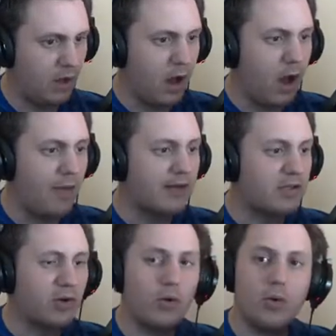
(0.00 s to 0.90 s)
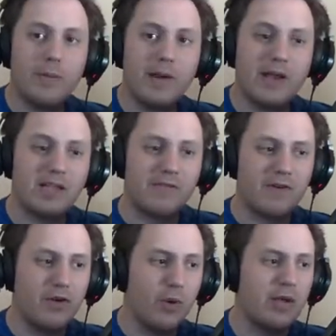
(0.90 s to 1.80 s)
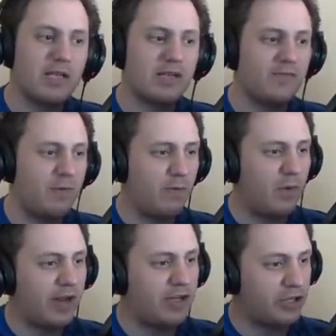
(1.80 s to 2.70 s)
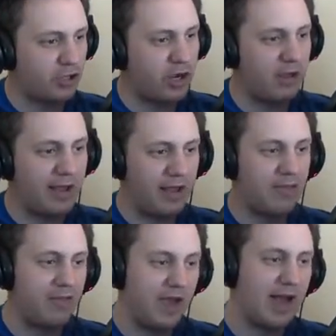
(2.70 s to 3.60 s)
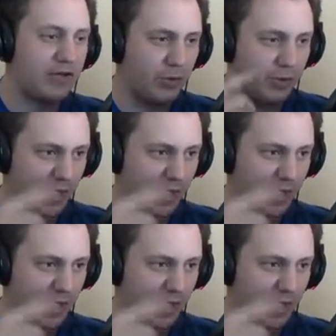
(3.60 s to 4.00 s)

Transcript: Oh, that's cool. It made a different noise as from when I struck like the actual